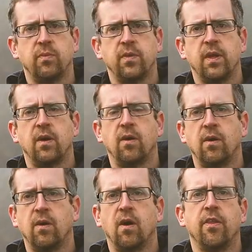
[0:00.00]
There
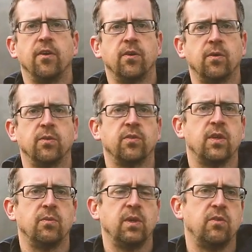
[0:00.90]
are other goals
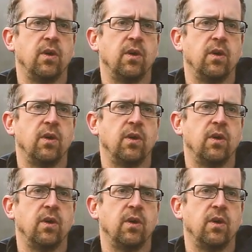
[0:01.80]
that we